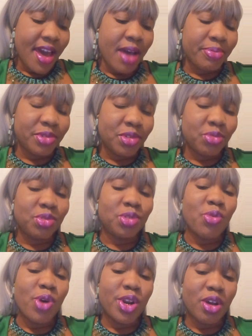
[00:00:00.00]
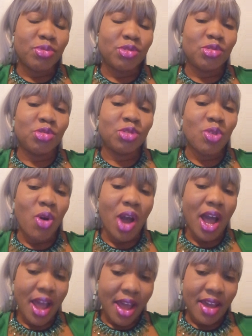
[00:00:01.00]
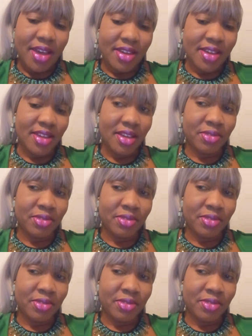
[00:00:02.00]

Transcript: Aptos was going up so high.